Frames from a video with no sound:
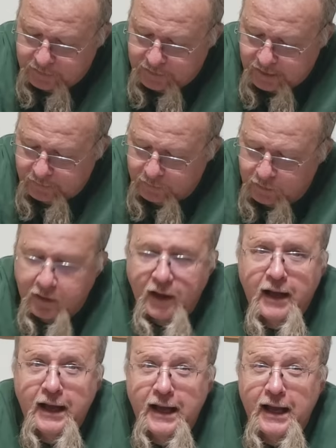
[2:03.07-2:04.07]
several
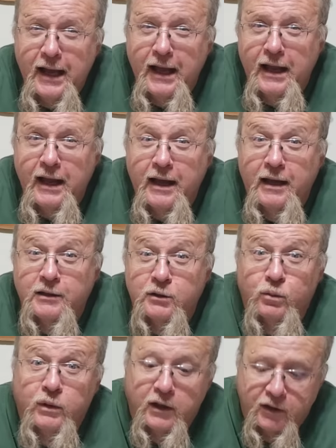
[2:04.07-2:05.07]

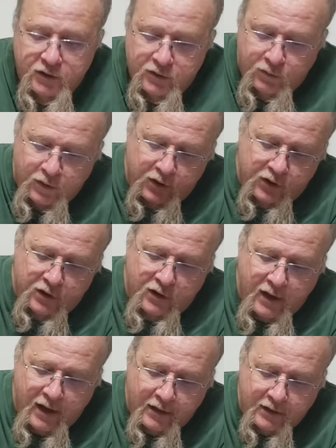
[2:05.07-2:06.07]
AAS winners, which
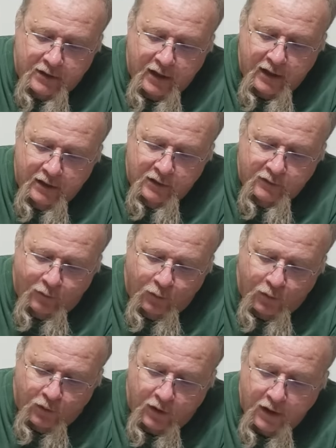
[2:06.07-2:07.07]
that stands
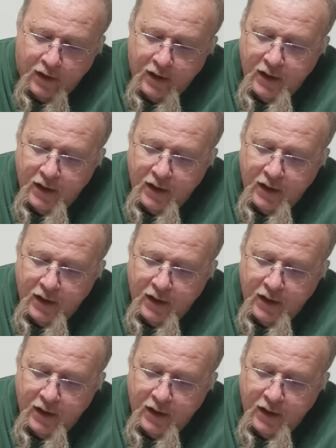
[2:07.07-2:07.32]
for